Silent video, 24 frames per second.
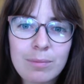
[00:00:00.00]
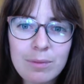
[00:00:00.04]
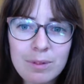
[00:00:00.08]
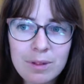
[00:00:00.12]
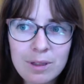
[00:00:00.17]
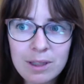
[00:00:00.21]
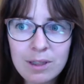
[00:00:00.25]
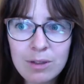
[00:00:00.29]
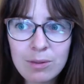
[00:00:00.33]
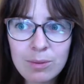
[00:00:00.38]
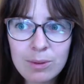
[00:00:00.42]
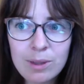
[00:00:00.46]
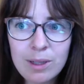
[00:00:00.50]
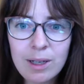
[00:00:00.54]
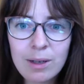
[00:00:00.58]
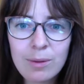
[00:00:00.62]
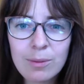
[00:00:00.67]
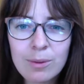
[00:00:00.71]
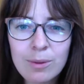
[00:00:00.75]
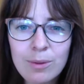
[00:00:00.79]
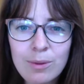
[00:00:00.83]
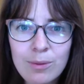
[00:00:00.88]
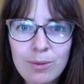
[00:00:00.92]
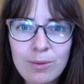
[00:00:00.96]
That's what I
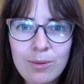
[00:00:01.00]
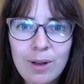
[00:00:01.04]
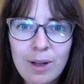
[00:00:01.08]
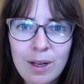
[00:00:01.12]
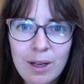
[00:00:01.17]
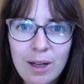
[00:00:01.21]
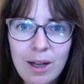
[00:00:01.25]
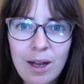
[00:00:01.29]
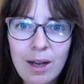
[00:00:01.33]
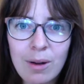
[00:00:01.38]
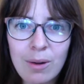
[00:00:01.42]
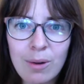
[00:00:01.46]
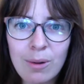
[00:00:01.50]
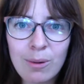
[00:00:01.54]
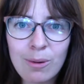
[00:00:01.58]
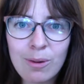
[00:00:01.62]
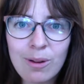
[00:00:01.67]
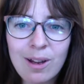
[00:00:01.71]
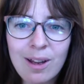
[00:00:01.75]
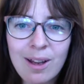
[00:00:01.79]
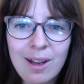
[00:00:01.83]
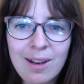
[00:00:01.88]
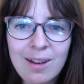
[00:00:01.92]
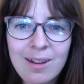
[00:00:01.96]
want to find out.
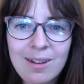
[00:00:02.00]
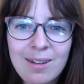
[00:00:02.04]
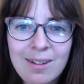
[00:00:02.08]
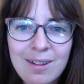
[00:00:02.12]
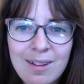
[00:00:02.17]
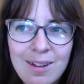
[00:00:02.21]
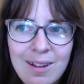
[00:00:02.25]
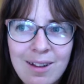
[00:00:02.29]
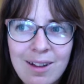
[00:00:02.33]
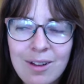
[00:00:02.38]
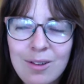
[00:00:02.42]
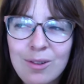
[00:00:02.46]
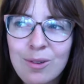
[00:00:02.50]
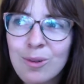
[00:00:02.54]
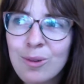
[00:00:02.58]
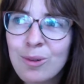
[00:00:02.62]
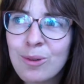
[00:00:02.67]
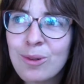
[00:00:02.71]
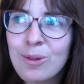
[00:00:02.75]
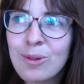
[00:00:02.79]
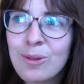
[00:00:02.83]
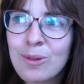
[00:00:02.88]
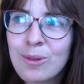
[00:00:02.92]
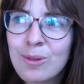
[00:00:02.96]
And I
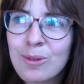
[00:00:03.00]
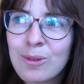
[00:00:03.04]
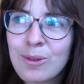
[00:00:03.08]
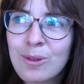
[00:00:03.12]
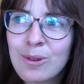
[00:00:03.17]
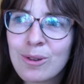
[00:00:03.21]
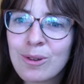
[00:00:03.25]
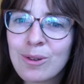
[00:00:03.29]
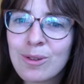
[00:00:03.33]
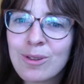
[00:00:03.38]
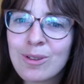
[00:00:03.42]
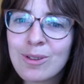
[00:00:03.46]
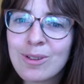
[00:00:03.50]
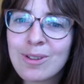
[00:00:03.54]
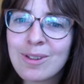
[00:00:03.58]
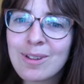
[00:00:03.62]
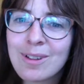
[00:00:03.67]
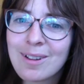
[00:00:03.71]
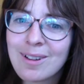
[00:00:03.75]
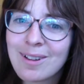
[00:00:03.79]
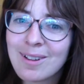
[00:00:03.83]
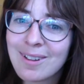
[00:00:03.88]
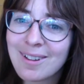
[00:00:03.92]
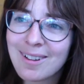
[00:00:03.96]
told the universe,
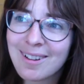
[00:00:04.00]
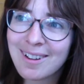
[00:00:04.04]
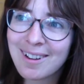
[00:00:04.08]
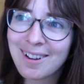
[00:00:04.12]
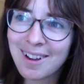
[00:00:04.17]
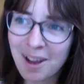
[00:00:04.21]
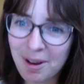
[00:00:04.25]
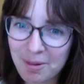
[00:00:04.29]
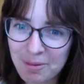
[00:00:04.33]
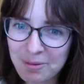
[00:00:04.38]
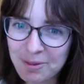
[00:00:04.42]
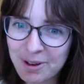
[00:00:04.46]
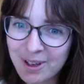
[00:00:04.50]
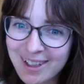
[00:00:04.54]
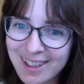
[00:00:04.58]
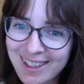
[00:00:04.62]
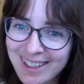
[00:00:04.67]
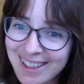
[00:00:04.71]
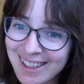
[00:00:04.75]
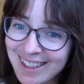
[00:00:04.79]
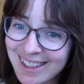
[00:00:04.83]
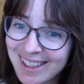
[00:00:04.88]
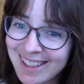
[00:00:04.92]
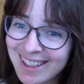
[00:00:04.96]
I'm
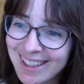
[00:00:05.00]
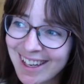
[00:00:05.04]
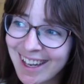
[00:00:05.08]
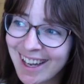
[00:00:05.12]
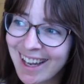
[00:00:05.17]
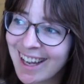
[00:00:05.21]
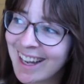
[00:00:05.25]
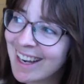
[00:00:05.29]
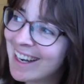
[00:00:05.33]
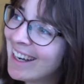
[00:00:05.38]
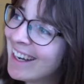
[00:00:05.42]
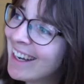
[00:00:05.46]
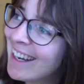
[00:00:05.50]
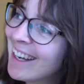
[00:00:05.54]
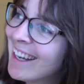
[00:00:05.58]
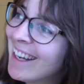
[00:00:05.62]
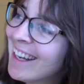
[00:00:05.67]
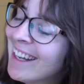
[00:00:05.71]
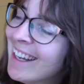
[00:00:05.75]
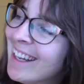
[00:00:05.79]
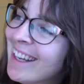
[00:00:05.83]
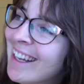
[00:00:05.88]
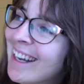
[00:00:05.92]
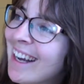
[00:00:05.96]
ready. And
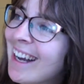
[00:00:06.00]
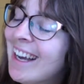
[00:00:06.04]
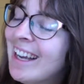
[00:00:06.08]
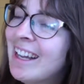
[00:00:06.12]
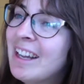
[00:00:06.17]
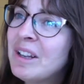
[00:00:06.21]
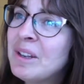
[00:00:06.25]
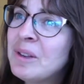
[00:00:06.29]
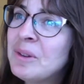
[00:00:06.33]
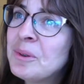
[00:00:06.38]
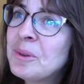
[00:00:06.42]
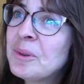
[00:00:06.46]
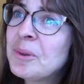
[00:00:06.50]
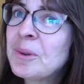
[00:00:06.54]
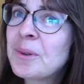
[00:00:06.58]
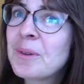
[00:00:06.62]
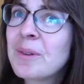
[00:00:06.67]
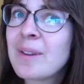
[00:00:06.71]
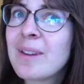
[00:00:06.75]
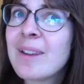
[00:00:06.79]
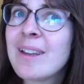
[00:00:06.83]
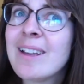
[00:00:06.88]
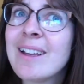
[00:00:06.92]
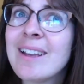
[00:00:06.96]
I looked
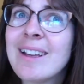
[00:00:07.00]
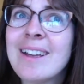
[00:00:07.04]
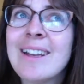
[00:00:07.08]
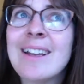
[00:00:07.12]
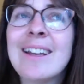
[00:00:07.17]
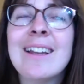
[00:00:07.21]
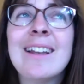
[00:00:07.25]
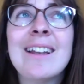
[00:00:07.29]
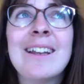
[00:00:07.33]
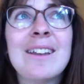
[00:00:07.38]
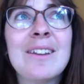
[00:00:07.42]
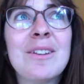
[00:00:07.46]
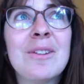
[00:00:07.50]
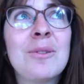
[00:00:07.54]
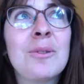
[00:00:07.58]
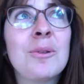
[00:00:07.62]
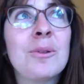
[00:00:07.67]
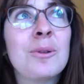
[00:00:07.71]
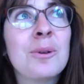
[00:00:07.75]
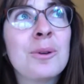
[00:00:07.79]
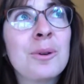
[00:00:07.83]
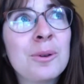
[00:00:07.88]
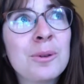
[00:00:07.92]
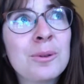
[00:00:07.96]
in this
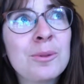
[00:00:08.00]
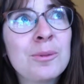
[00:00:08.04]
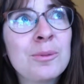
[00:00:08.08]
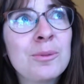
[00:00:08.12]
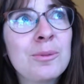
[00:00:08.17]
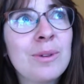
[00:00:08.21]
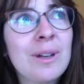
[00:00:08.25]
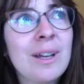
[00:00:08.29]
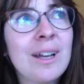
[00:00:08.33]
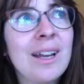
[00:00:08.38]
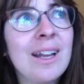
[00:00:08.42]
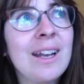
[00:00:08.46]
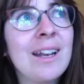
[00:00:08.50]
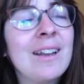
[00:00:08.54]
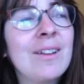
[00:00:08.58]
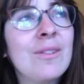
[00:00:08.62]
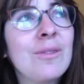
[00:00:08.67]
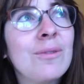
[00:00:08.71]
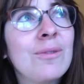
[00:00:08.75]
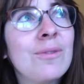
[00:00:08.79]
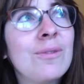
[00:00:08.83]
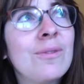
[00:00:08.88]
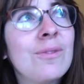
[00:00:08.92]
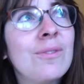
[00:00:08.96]
room and it
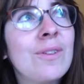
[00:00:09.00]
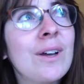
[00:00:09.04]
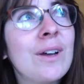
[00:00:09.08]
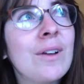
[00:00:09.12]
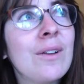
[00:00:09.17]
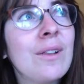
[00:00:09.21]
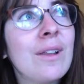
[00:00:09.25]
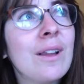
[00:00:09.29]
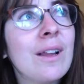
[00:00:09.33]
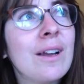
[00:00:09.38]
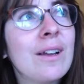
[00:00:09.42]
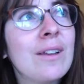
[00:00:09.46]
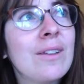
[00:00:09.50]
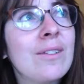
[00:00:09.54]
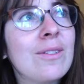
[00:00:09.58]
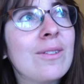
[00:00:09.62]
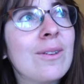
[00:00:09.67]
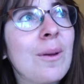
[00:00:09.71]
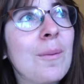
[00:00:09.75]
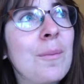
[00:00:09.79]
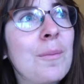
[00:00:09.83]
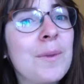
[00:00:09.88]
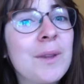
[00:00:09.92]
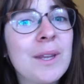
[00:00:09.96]
felt like
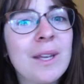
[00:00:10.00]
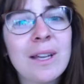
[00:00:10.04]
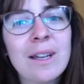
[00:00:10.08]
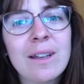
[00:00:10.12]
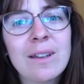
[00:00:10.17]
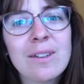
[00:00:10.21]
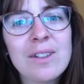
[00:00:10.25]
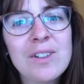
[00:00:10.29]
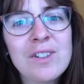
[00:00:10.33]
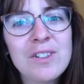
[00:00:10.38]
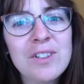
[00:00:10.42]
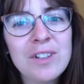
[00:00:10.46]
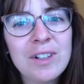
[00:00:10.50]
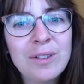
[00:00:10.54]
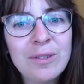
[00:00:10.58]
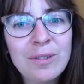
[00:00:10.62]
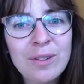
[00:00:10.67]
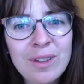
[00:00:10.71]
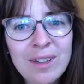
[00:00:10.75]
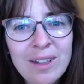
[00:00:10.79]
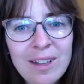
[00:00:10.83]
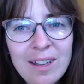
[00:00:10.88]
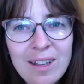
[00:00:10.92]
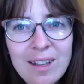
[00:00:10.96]
something had
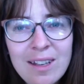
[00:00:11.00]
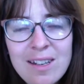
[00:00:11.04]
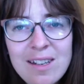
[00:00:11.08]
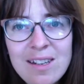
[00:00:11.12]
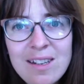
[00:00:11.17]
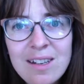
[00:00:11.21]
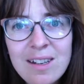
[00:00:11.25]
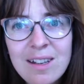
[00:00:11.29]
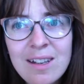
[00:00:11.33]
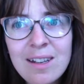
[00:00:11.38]
shifted.